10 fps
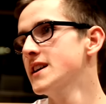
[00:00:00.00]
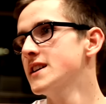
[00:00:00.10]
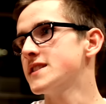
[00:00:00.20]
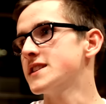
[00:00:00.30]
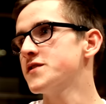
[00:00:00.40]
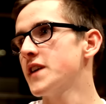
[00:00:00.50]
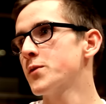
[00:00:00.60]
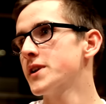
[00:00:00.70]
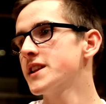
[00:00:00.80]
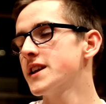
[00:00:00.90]

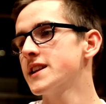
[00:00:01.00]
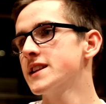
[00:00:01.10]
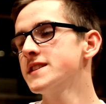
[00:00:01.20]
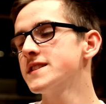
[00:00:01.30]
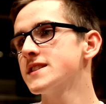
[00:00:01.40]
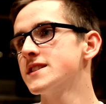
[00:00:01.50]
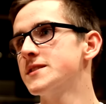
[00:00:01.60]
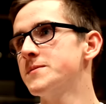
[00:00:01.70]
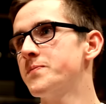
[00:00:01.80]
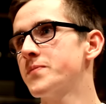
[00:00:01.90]
satisfied with it at the least.
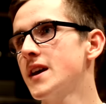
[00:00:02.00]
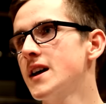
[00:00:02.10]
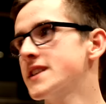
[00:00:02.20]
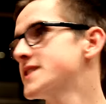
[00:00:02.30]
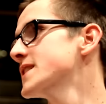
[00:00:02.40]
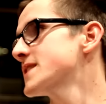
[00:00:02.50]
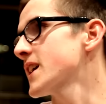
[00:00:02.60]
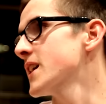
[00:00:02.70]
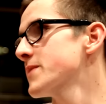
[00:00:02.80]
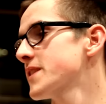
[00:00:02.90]
They changed the game.